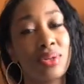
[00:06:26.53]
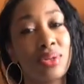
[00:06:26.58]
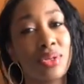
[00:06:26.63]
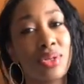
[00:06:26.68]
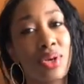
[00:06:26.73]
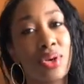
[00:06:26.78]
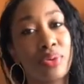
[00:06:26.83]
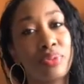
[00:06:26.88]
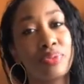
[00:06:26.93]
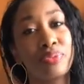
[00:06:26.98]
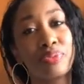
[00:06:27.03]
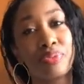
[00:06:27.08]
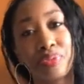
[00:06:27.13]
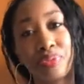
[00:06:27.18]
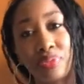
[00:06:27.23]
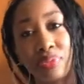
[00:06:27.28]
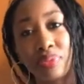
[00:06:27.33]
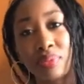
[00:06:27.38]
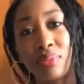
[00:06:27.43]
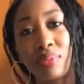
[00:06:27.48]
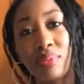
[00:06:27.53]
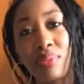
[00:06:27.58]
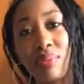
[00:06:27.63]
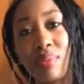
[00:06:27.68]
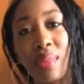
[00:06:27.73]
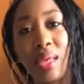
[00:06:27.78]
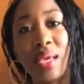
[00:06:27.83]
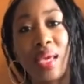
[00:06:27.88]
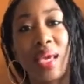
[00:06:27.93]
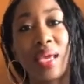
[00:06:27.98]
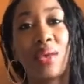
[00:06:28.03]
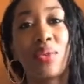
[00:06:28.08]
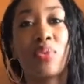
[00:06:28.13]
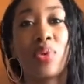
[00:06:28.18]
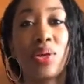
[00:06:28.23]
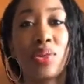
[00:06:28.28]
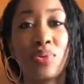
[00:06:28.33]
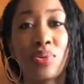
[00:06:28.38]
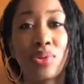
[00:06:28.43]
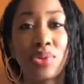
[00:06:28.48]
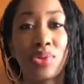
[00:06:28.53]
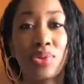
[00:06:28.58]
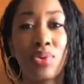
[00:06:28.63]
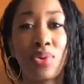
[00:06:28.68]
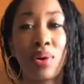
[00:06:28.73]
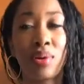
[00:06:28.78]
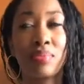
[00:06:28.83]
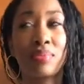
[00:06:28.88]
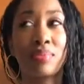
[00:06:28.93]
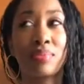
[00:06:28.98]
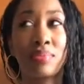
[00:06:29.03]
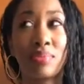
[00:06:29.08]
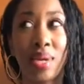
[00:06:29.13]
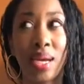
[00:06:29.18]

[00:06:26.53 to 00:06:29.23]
So can it weather a storm?